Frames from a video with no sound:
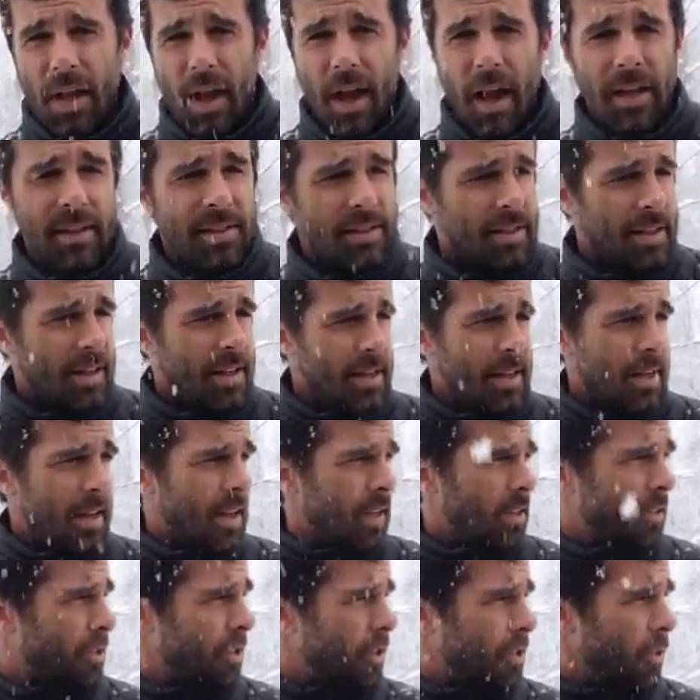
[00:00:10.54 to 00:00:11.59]
hunting
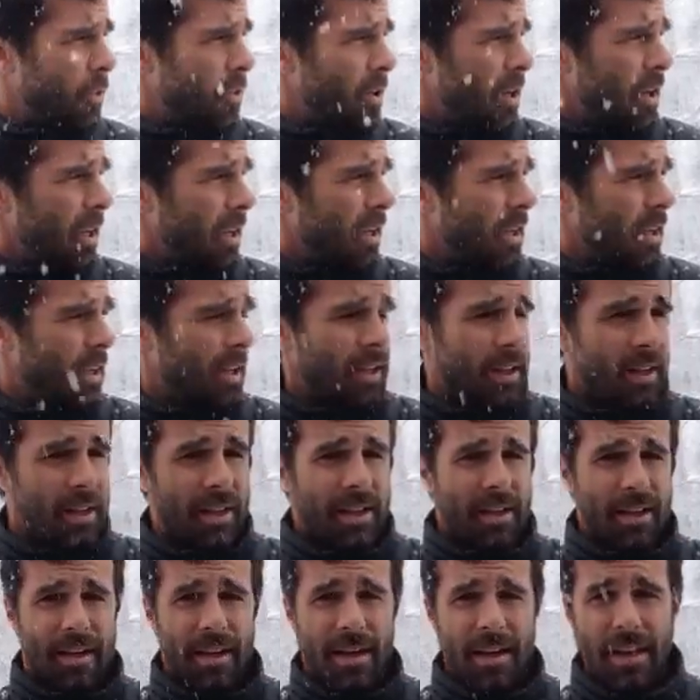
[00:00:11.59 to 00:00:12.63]
and shooting,
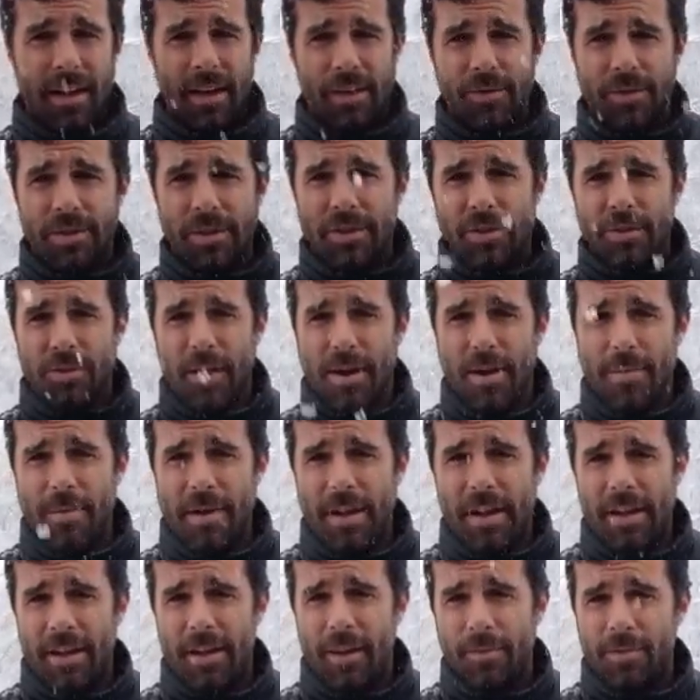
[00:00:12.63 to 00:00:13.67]
and I was gonna try and
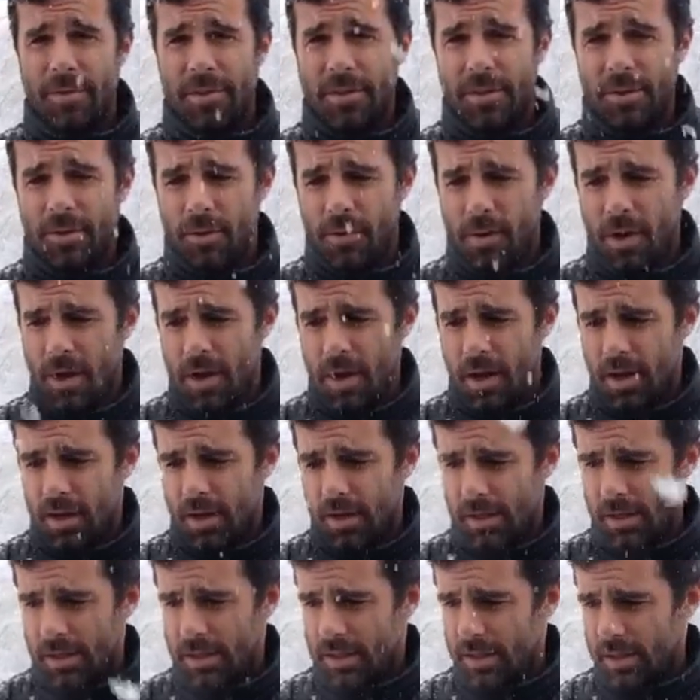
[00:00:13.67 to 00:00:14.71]
make it up to
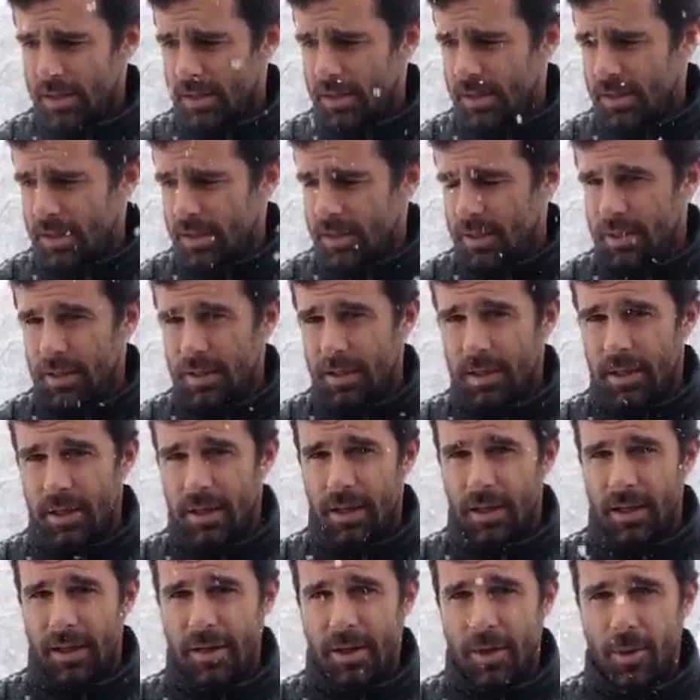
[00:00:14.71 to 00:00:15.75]

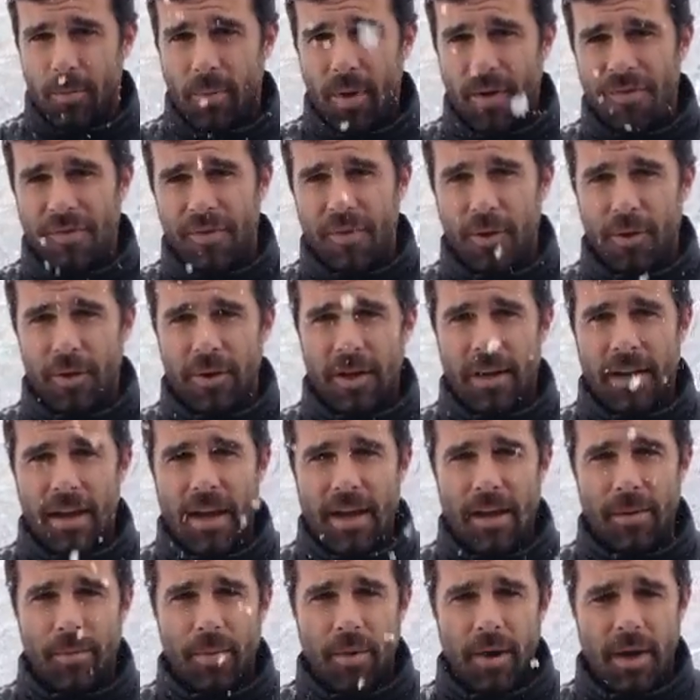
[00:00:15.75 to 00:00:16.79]
near Buffalo
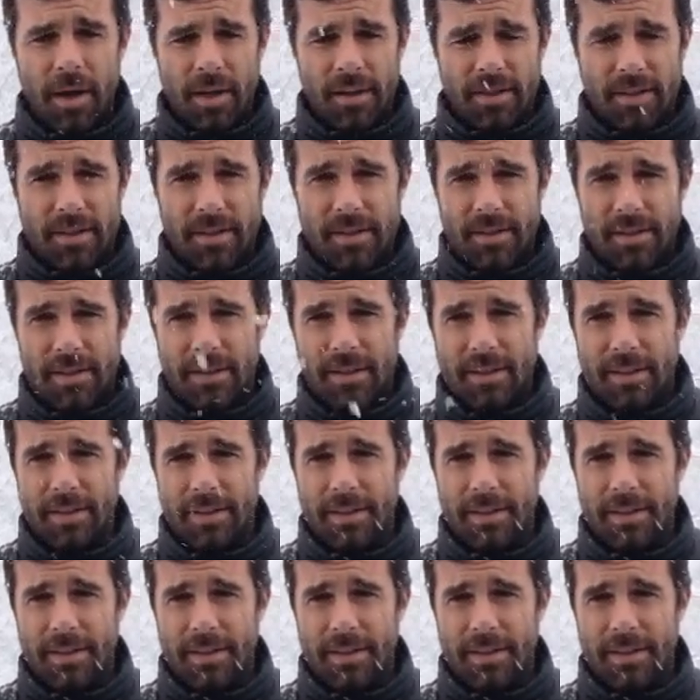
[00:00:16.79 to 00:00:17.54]
today, but